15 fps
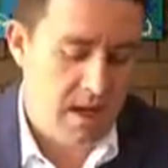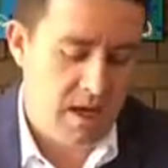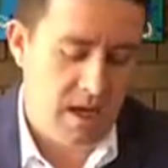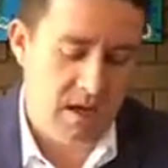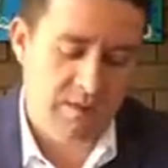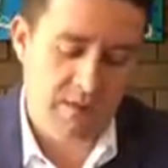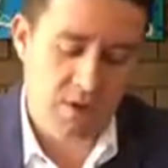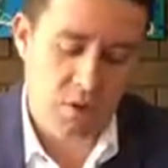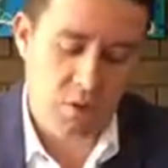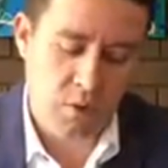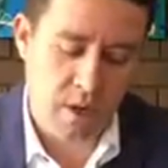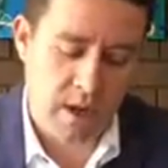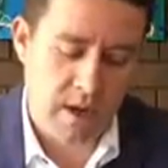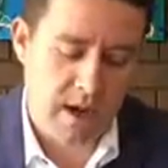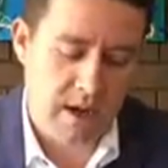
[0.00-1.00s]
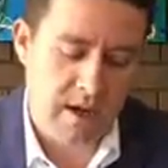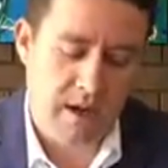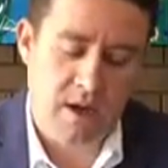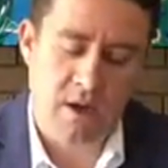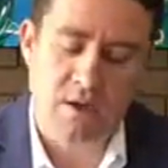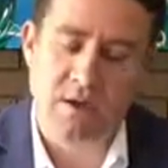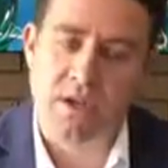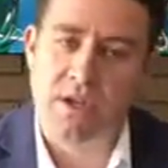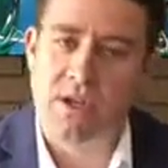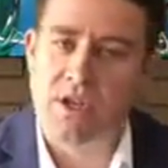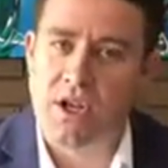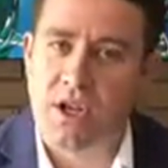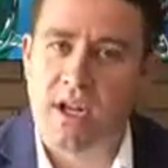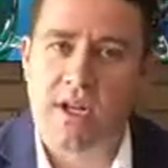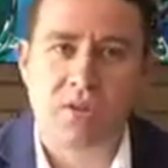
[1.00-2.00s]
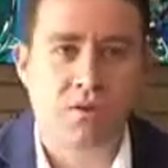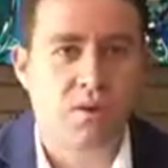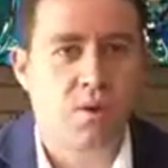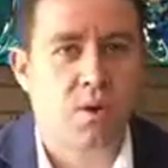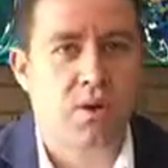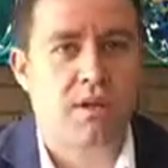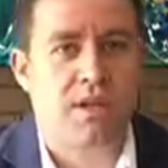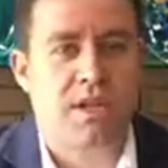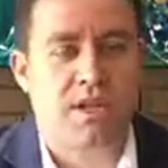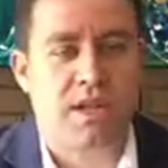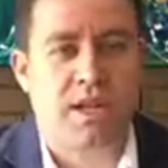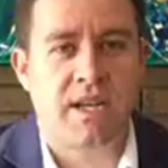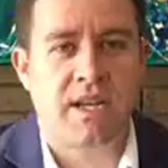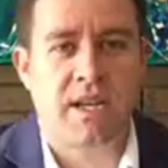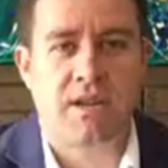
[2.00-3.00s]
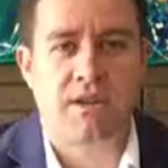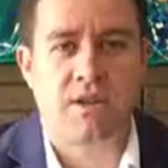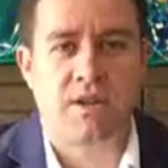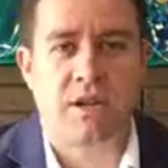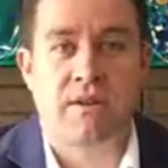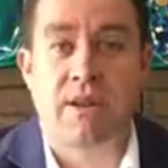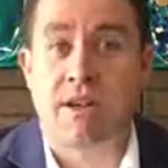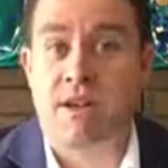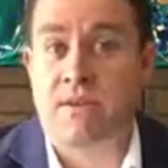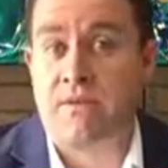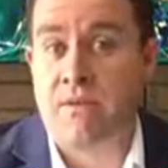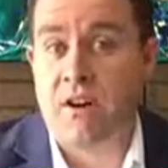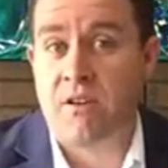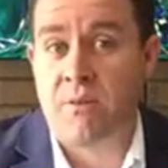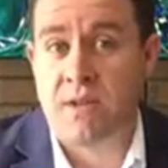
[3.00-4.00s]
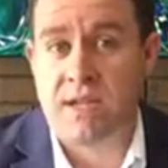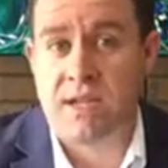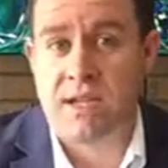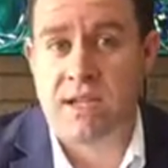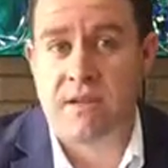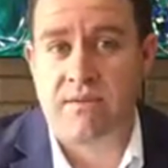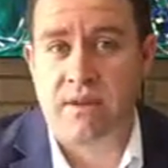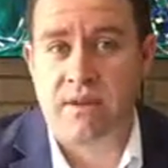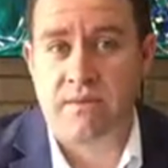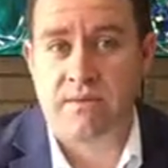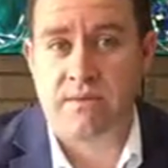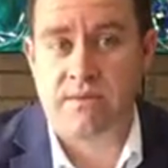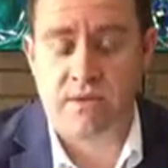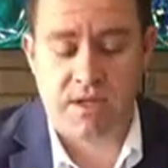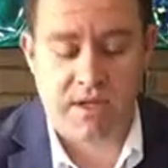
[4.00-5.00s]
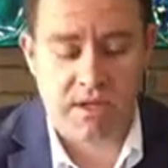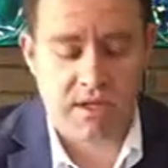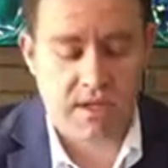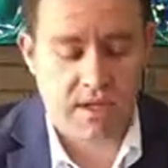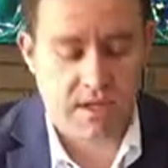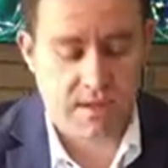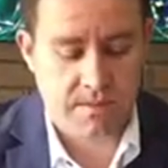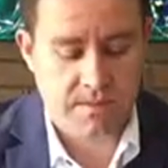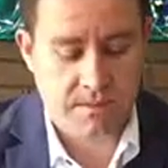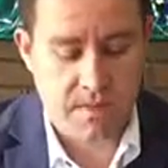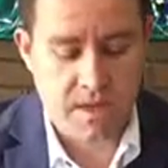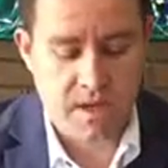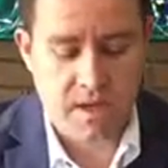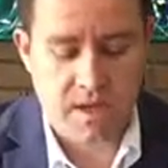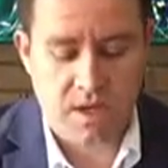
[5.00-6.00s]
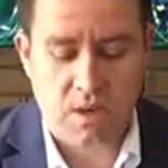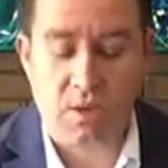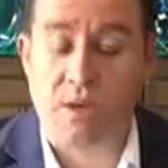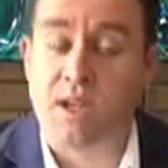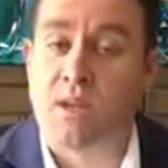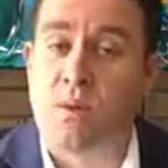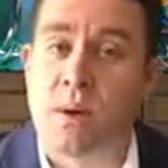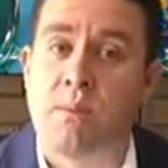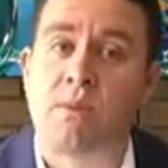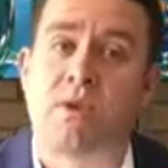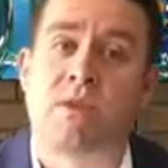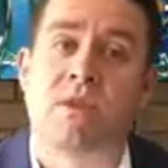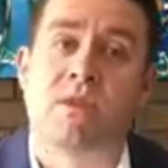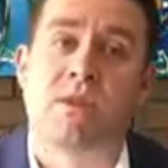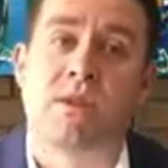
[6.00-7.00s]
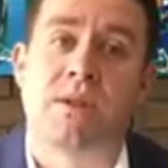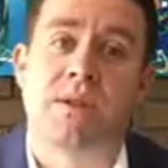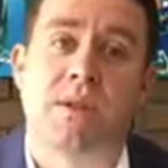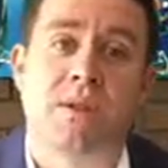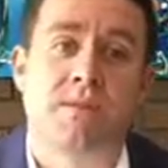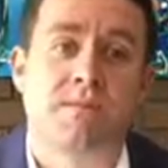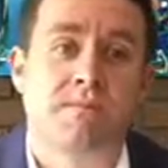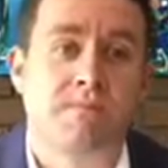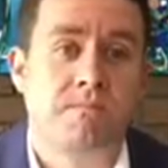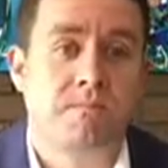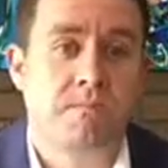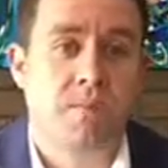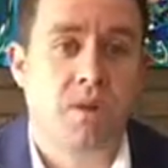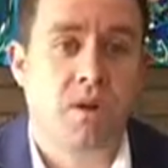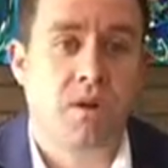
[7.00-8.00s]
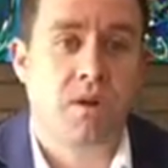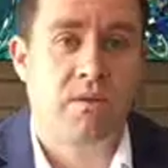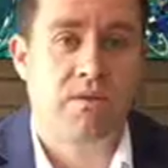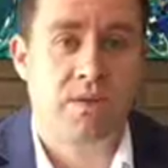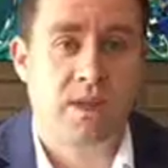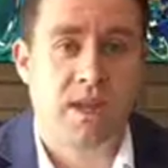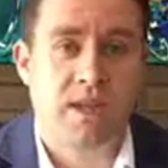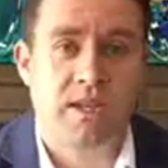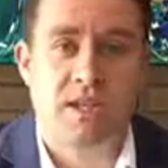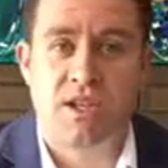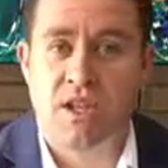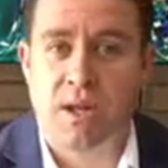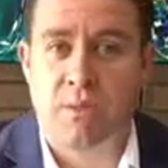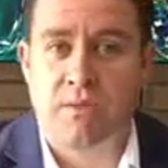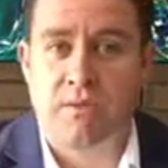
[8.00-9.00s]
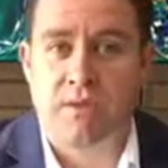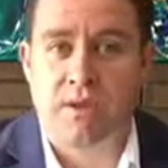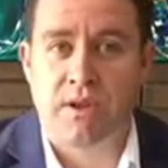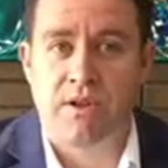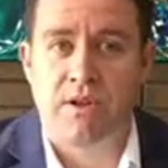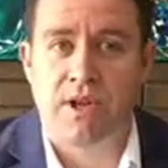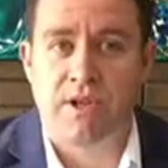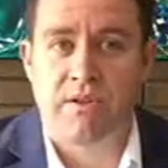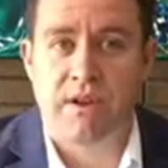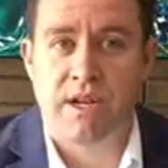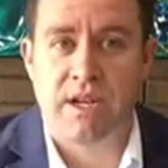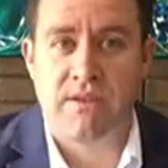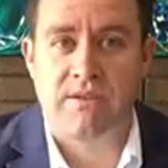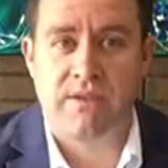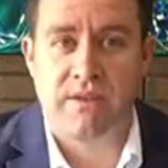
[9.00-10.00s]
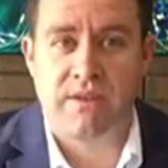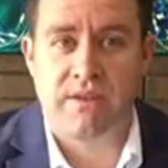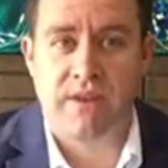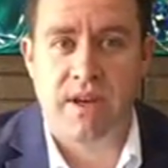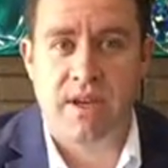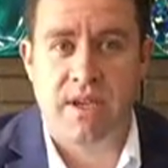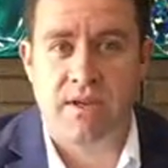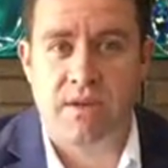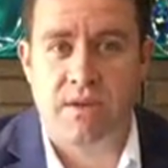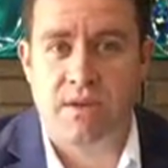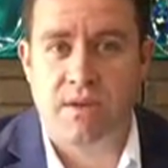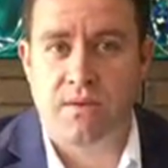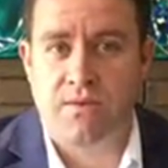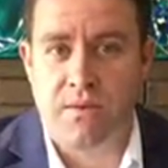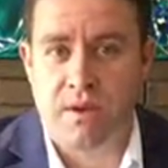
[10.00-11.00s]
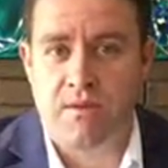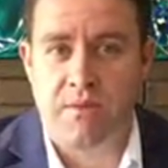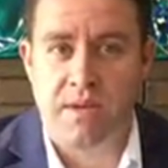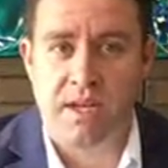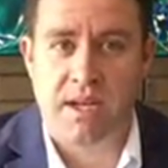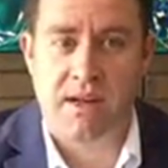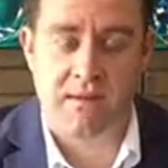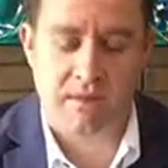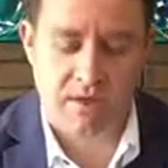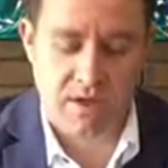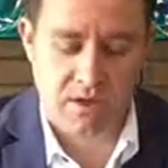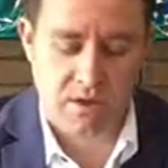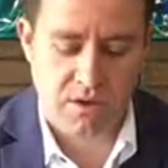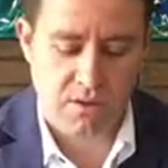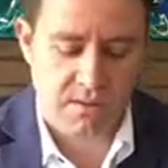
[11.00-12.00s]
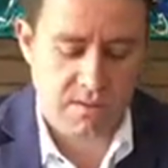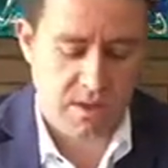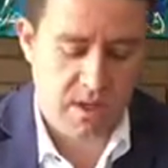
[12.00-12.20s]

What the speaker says: If you owned shares, good quality shares that generated a 5% dividend, for instance, you would need $1 million of shares in a share portfolio generating $50,000 or 5% return